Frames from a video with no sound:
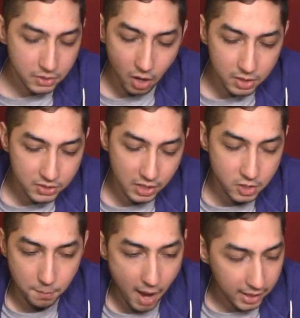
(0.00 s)
all
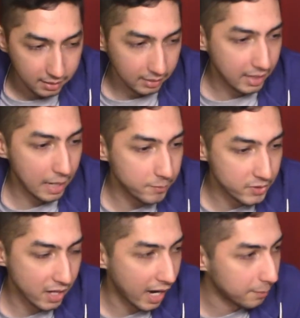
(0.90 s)
such immaculate game
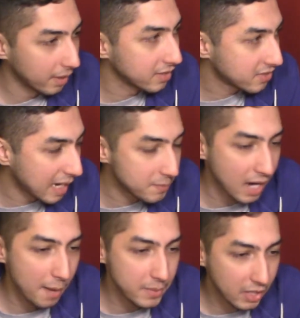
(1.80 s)
design, but at the same
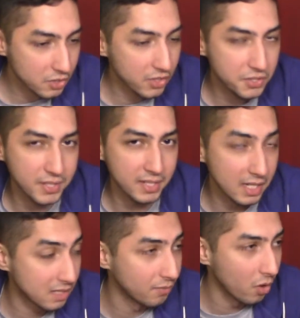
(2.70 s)
time, because of the
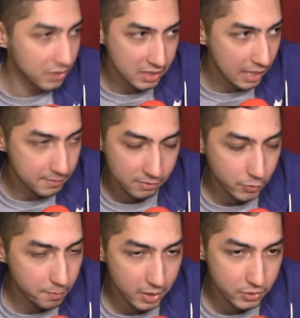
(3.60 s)
success of all these games that
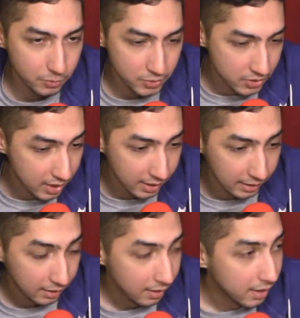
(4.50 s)
we've mentioned, we're just
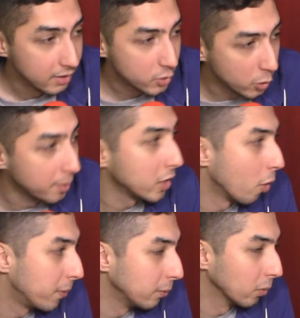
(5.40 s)
getting too many
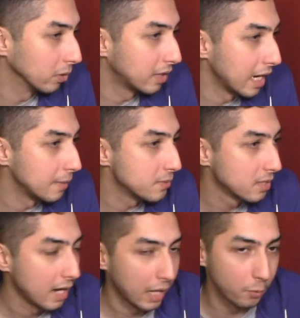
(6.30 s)
open world games,
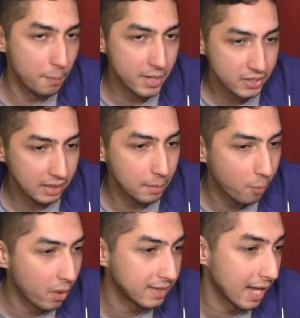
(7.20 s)
and we're missing the
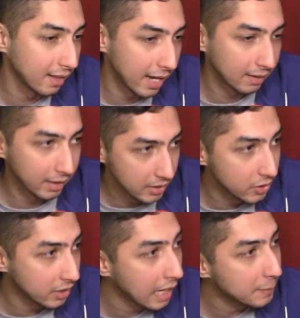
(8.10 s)
point that like
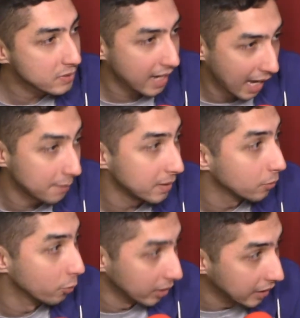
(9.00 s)
linear games can be
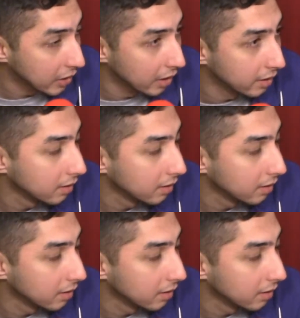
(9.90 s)
really good.